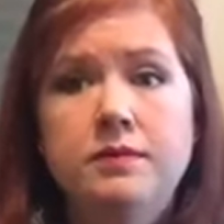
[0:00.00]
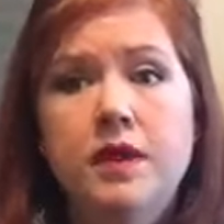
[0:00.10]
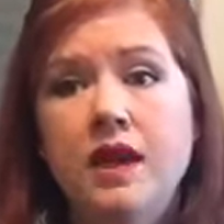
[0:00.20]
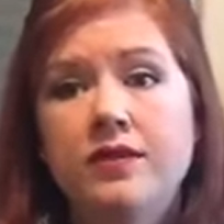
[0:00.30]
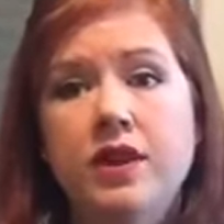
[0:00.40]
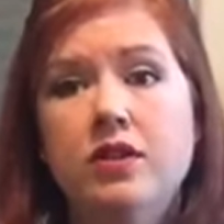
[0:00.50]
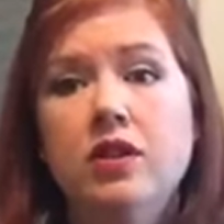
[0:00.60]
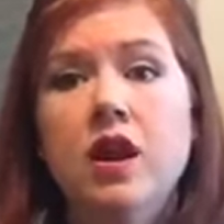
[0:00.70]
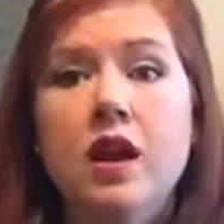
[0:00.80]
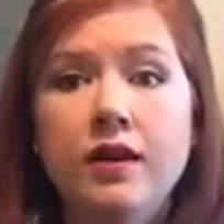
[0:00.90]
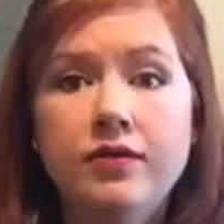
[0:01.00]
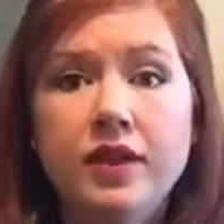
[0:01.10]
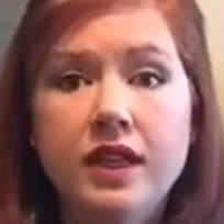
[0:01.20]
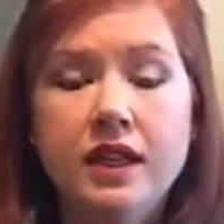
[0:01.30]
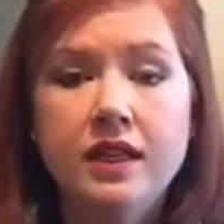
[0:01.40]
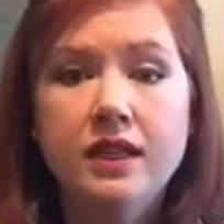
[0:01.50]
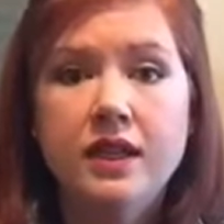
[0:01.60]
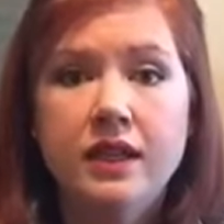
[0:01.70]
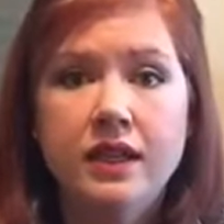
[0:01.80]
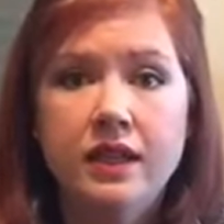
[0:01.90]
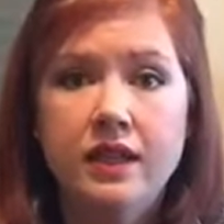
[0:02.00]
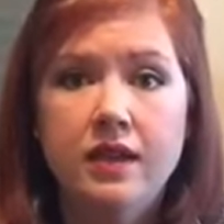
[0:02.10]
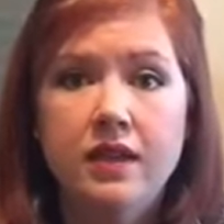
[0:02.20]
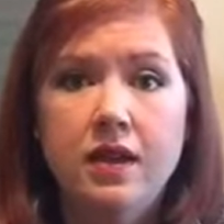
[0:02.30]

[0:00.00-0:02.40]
I felt confident in